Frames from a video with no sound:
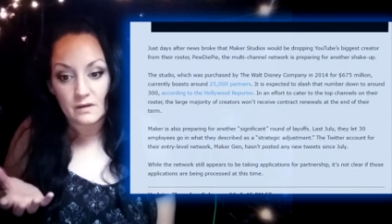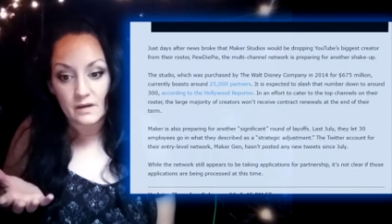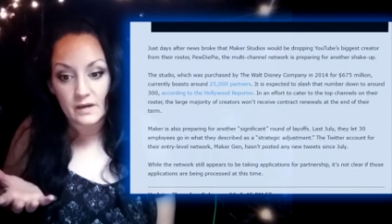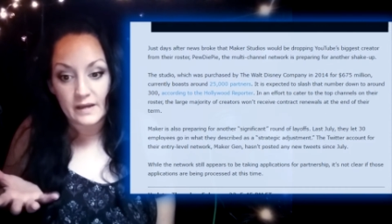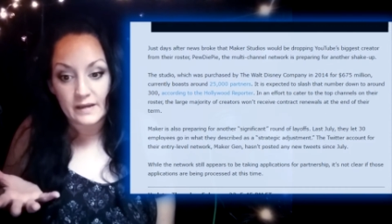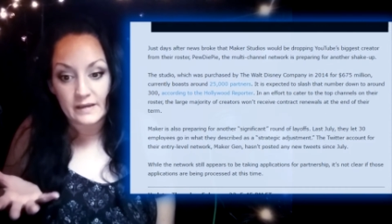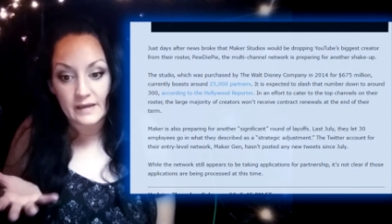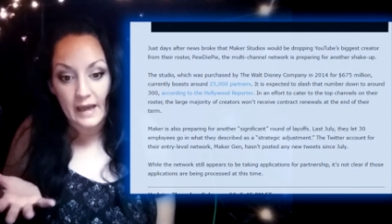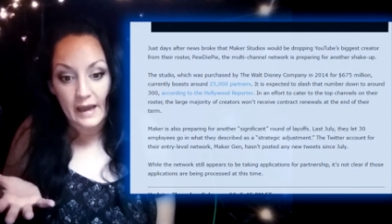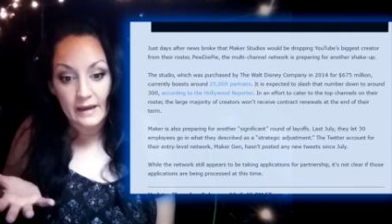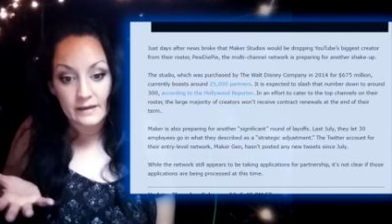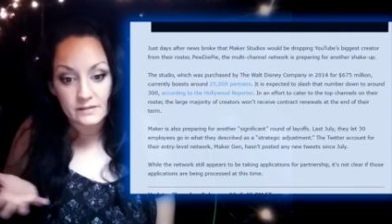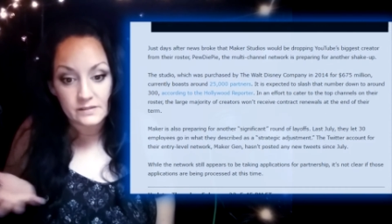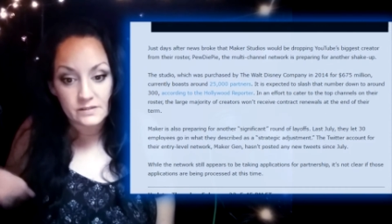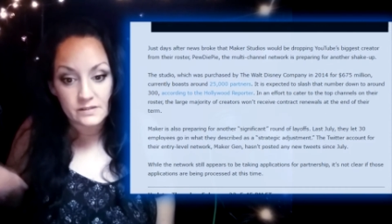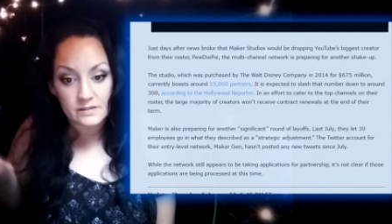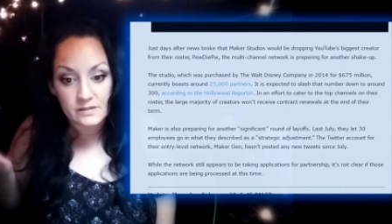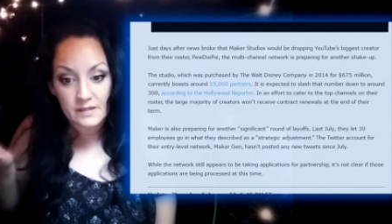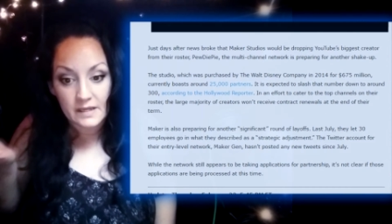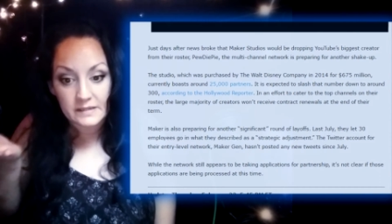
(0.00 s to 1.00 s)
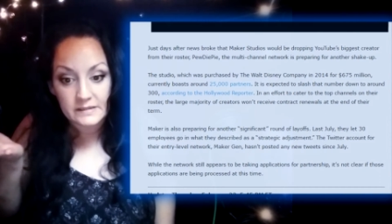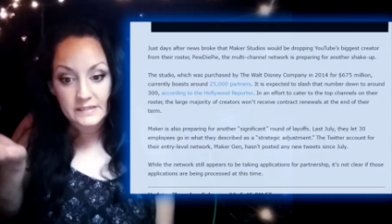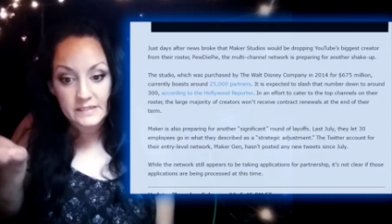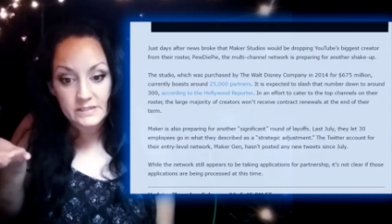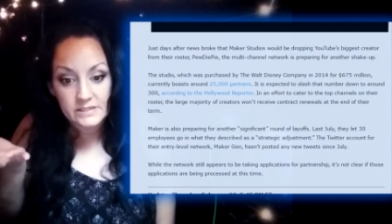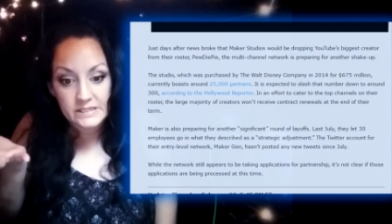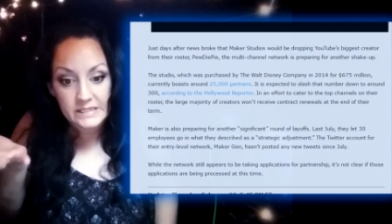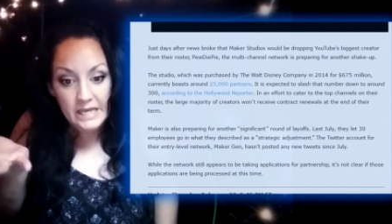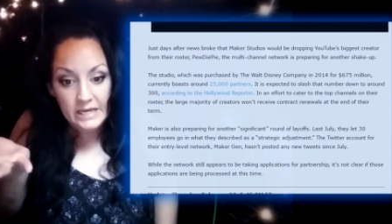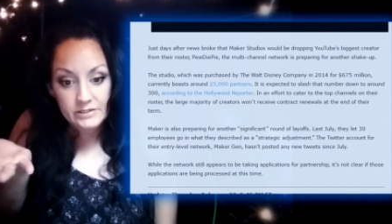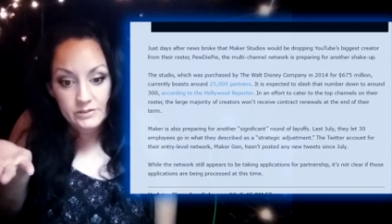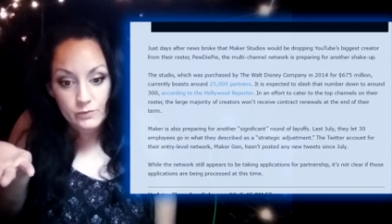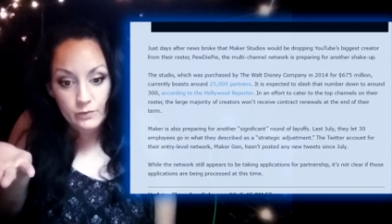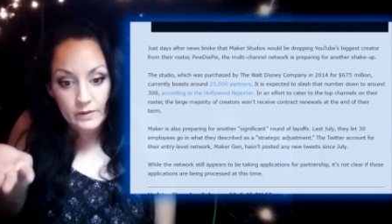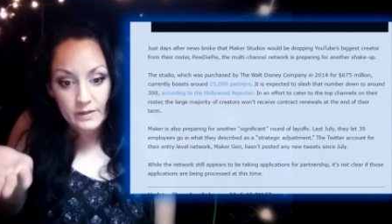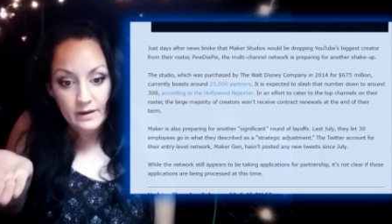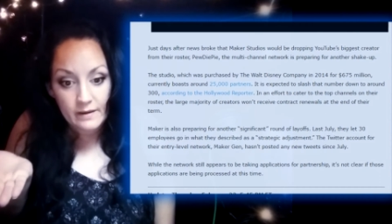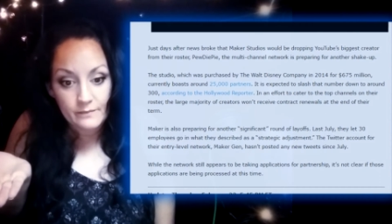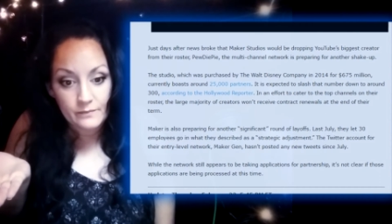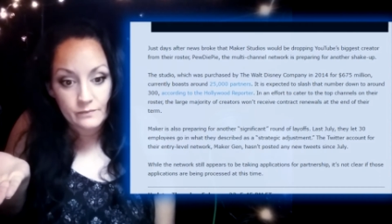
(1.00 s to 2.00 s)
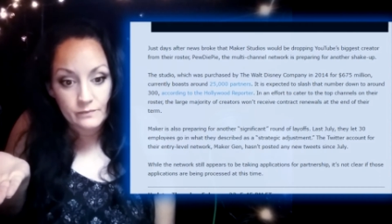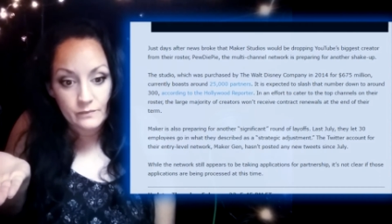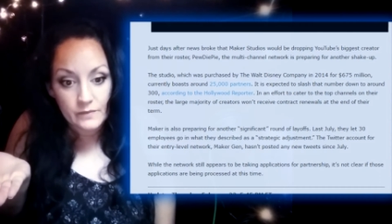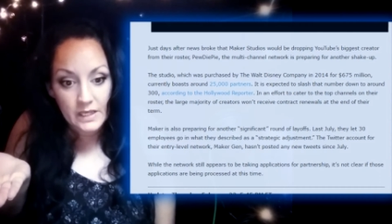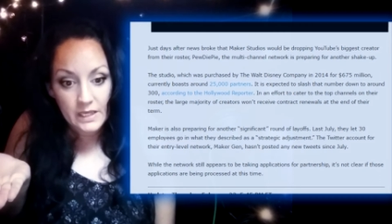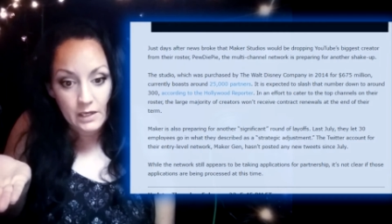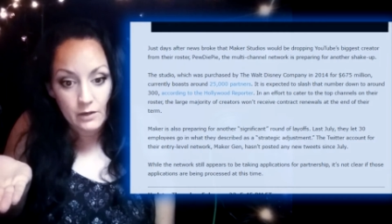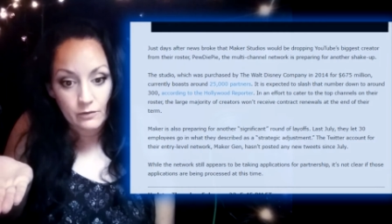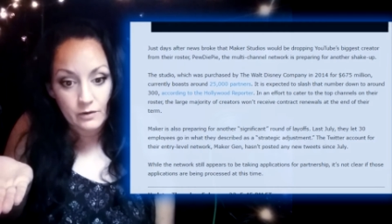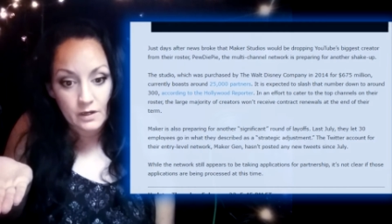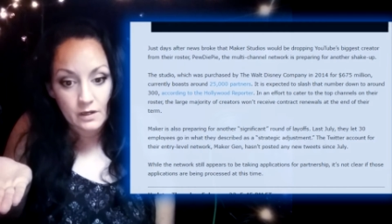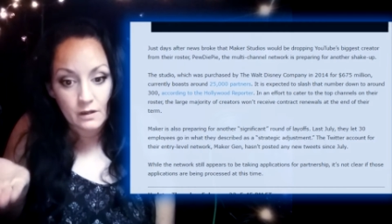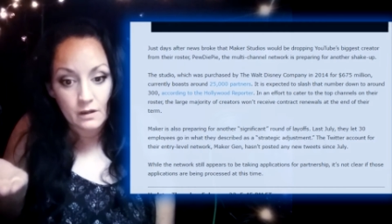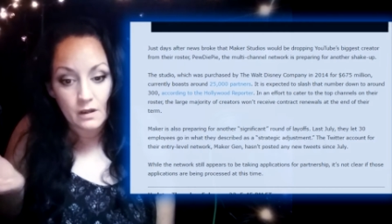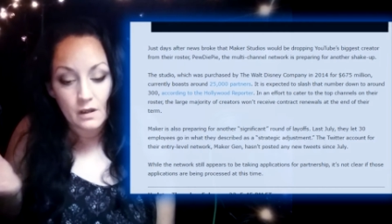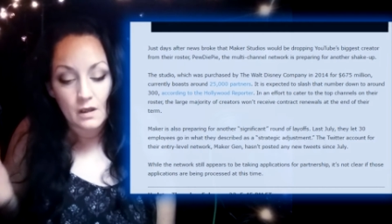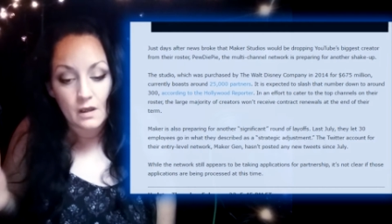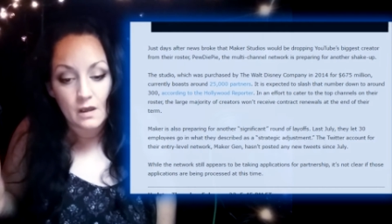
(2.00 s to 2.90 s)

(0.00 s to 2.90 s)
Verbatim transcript: I guess, at least that's what I'm hearing.